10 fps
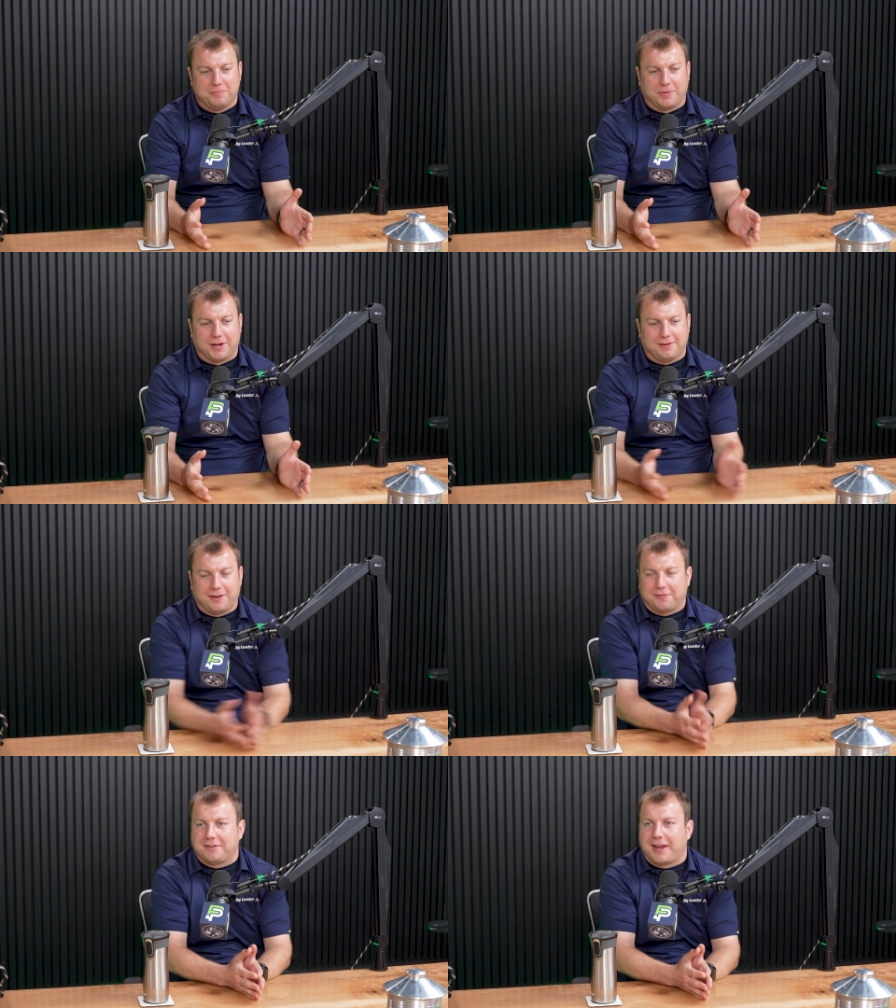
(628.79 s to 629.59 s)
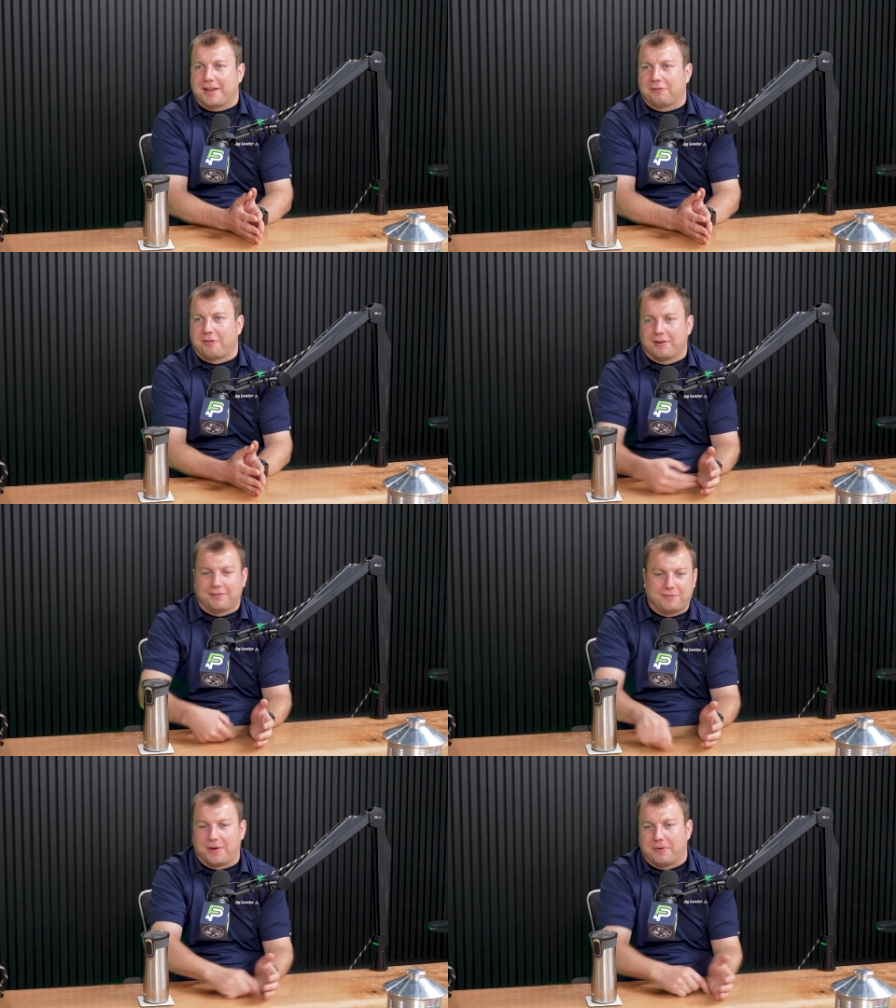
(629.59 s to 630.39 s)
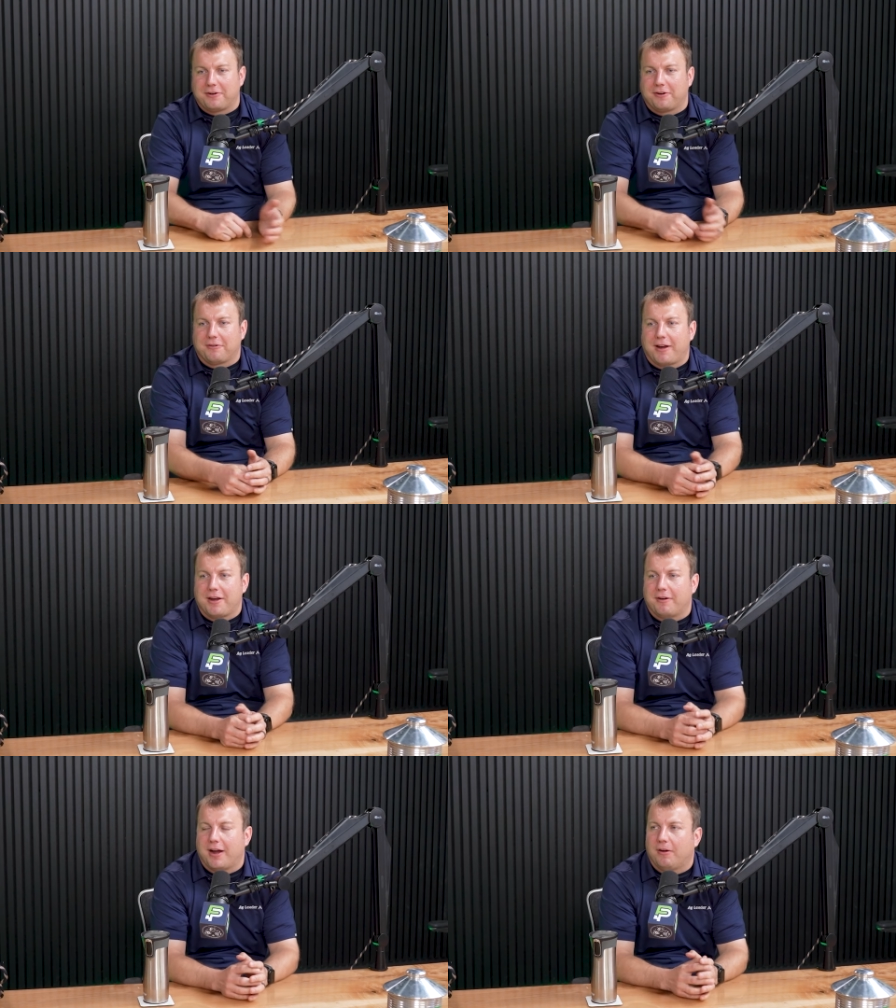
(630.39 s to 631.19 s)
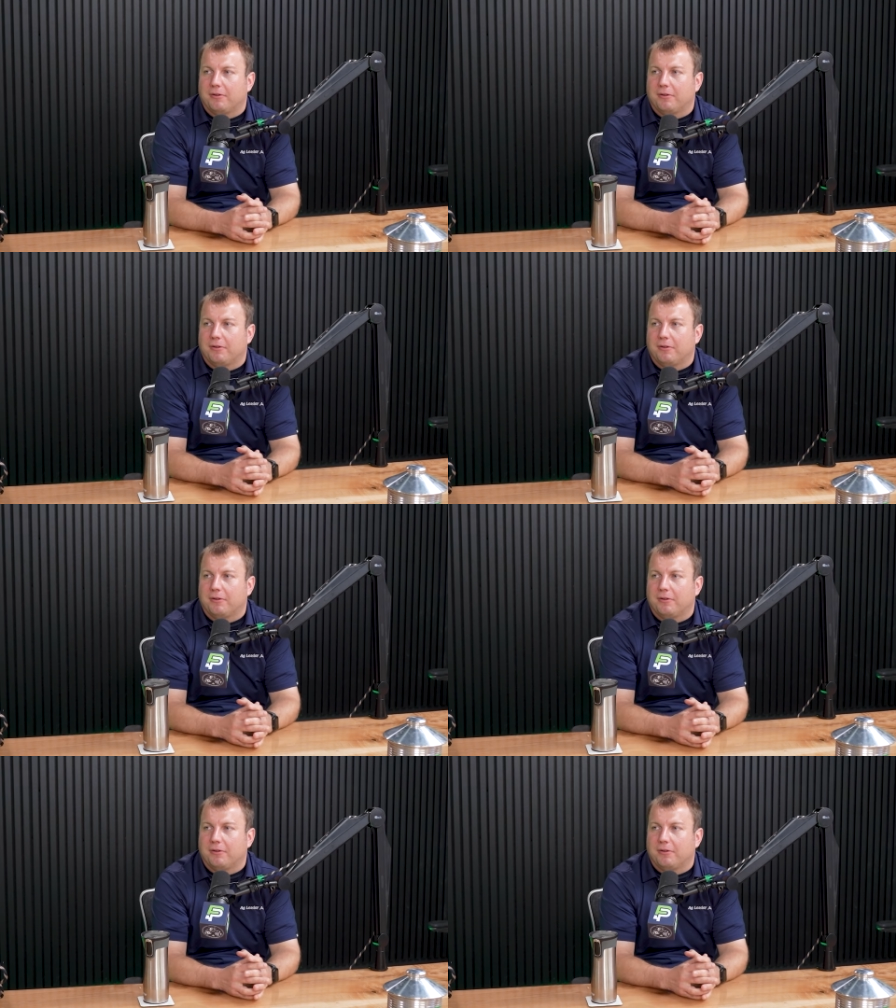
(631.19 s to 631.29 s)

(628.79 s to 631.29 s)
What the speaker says: but it doesn't take as long as if I were turning right around.